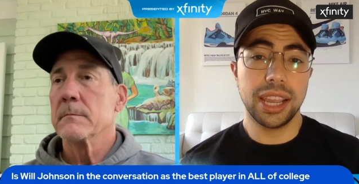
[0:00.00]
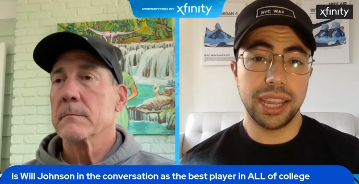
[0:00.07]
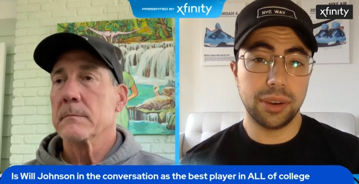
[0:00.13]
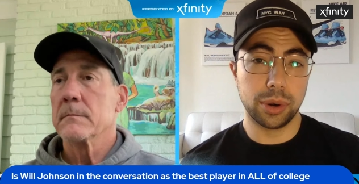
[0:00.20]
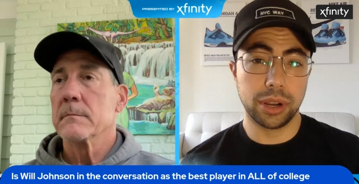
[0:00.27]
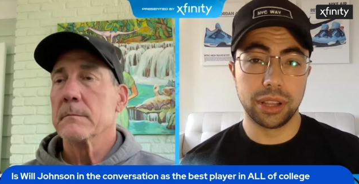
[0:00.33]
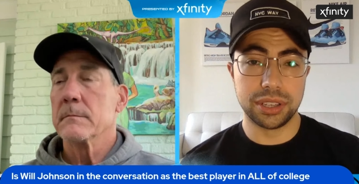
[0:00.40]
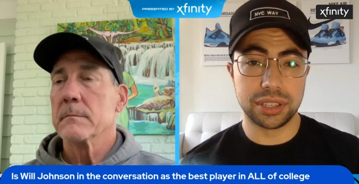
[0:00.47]
Speaker 1: he
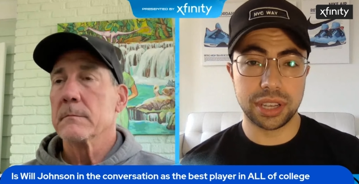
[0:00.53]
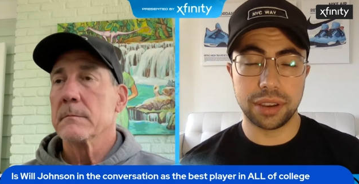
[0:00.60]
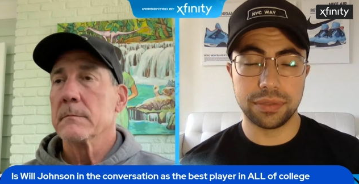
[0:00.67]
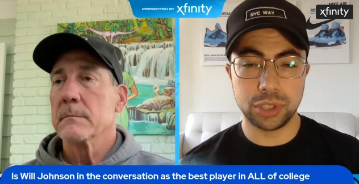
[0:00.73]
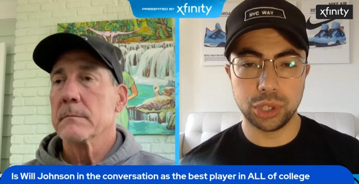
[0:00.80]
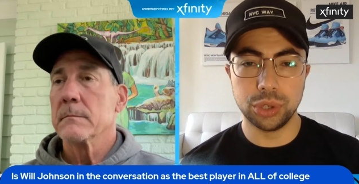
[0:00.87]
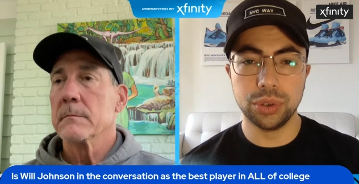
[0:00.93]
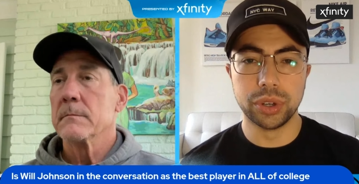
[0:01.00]
really said
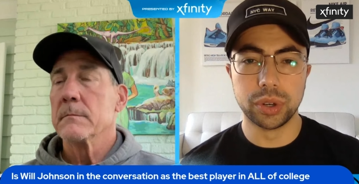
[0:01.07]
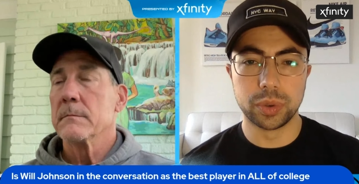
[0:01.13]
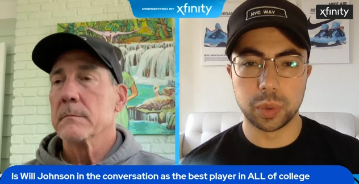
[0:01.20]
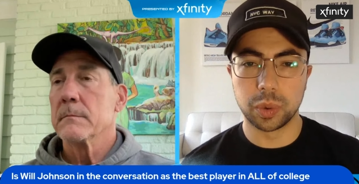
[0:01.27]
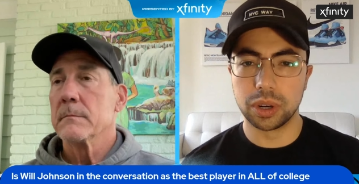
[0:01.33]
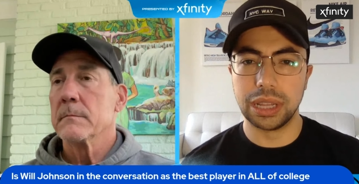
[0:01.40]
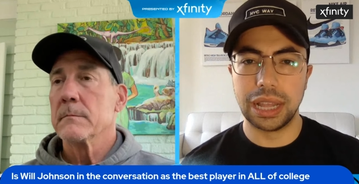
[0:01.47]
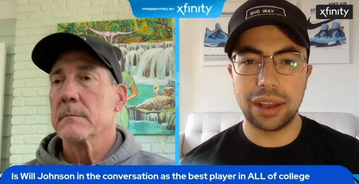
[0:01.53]
if juniors
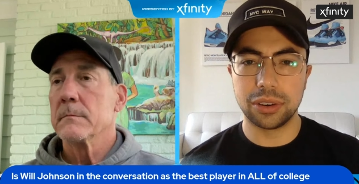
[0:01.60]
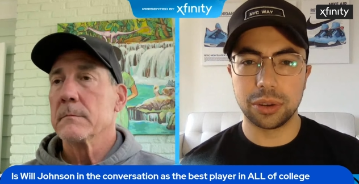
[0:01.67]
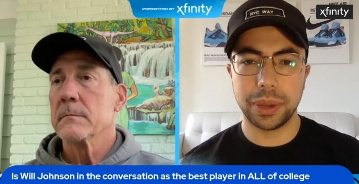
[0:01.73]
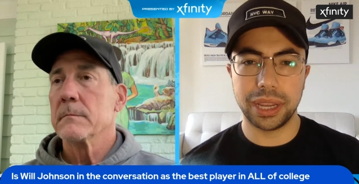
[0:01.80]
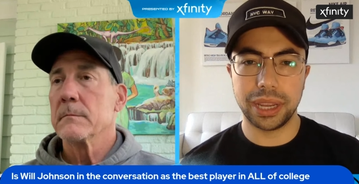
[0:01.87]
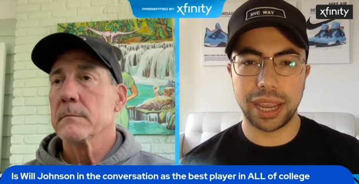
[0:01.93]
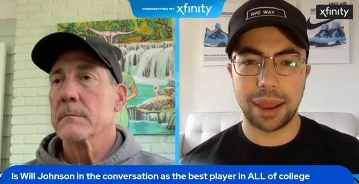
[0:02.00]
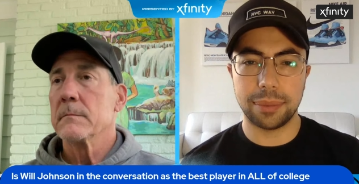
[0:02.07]
were allowed to
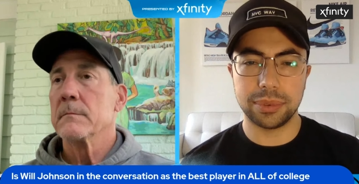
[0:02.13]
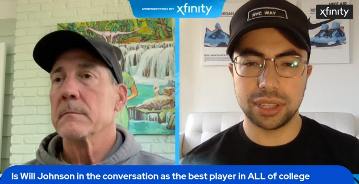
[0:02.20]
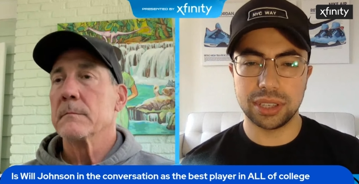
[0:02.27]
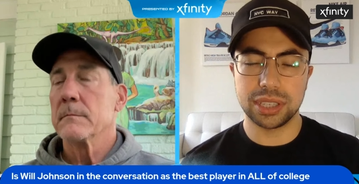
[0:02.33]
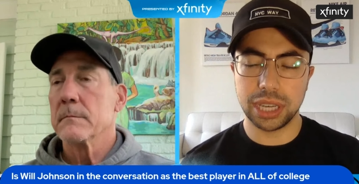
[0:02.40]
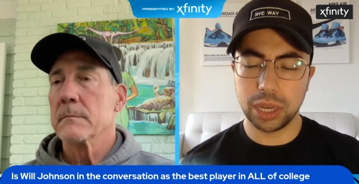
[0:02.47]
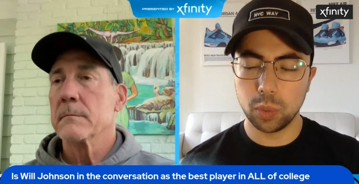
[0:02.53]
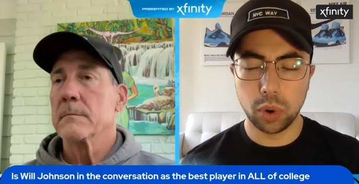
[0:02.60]
be
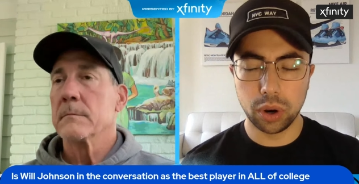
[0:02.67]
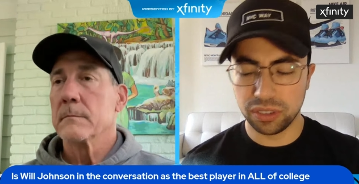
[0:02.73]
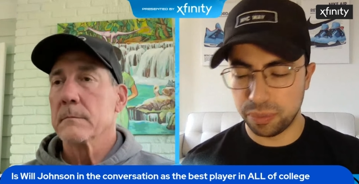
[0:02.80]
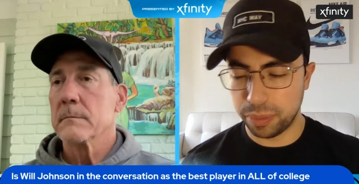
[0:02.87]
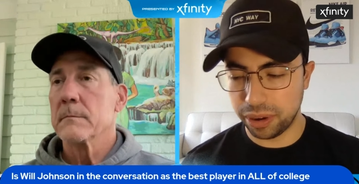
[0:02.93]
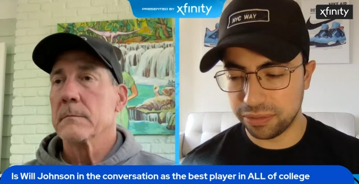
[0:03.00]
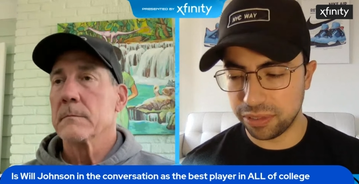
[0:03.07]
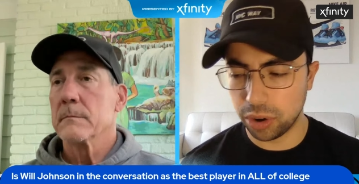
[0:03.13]
captains, he would have
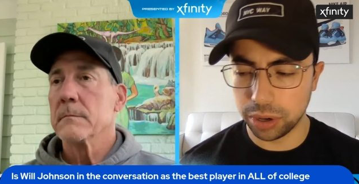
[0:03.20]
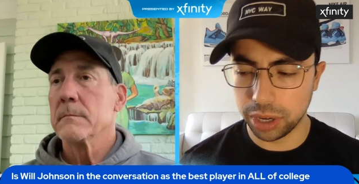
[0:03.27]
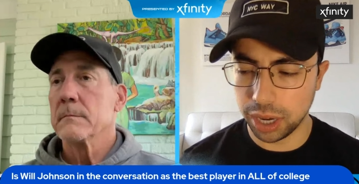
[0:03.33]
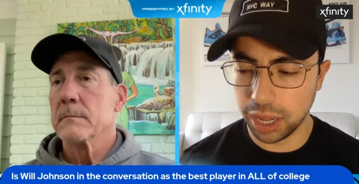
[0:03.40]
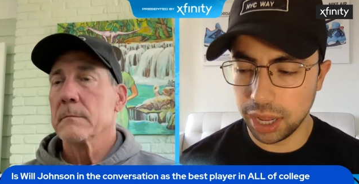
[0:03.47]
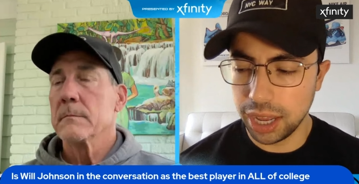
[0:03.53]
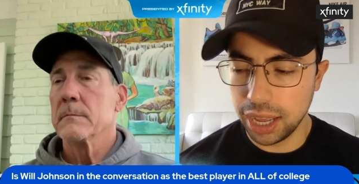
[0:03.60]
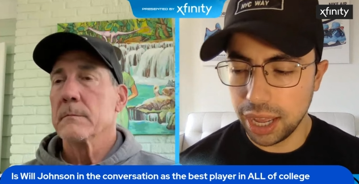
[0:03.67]
been
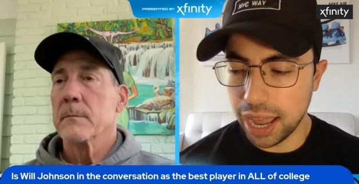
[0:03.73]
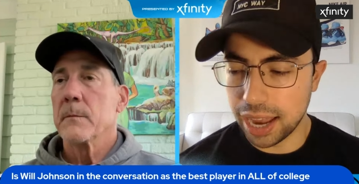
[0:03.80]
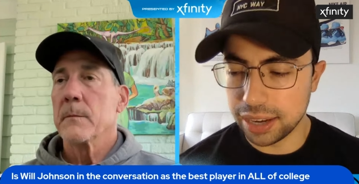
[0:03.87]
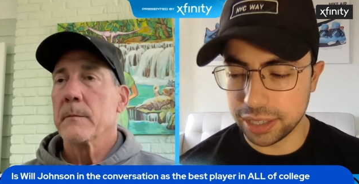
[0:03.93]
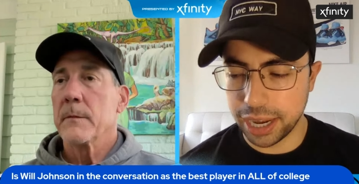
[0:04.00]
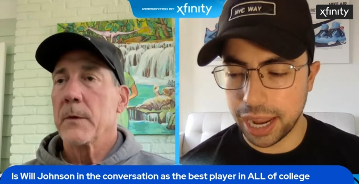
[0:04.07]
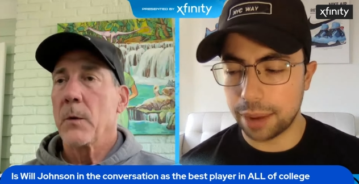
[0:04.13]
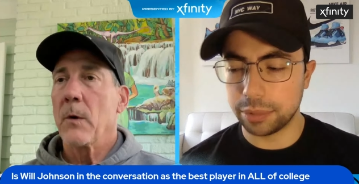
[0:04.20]
voted as
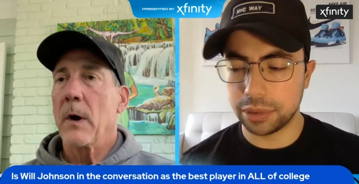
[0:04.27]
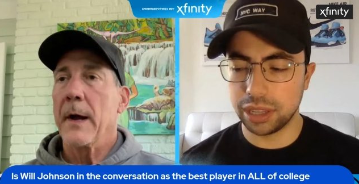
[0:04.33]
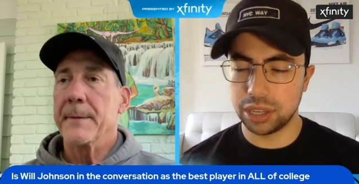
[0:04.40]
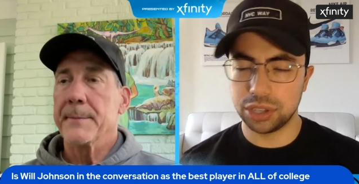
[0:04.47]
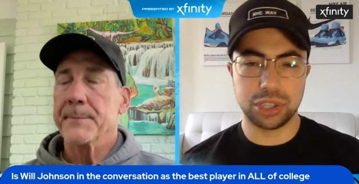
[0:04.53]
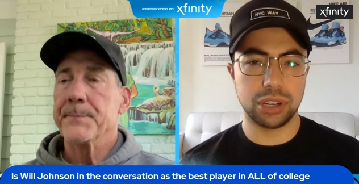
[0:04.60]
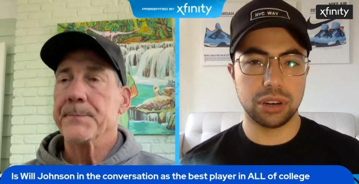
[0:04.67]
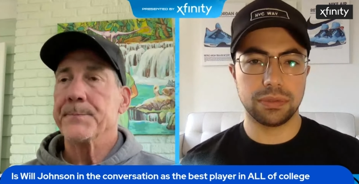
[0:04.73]
a captain
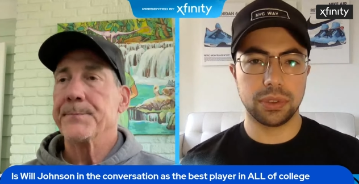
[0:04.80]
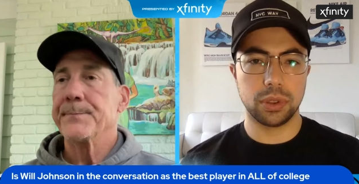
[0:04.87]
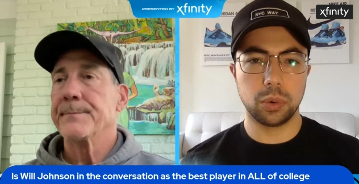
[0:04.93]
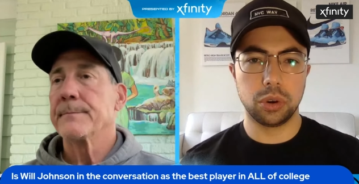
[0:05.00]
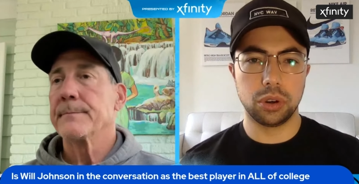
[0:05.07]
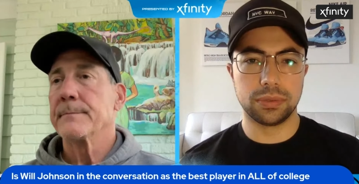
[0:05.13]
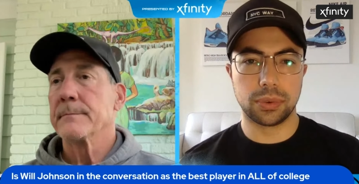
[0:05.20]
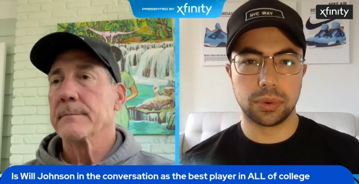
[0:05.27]
this year for the
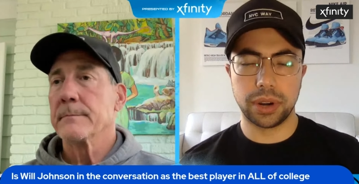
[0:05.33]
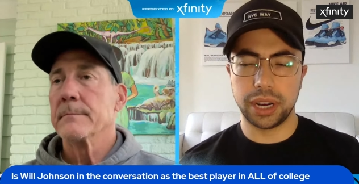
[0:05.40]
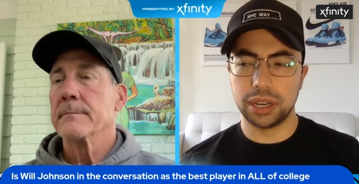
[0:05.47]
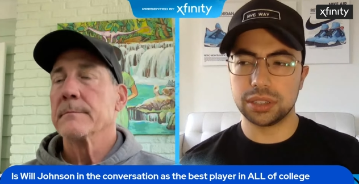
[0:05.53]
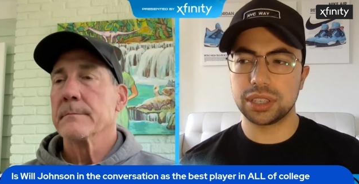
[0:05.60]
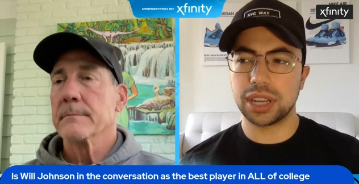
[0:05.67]
Wolverines.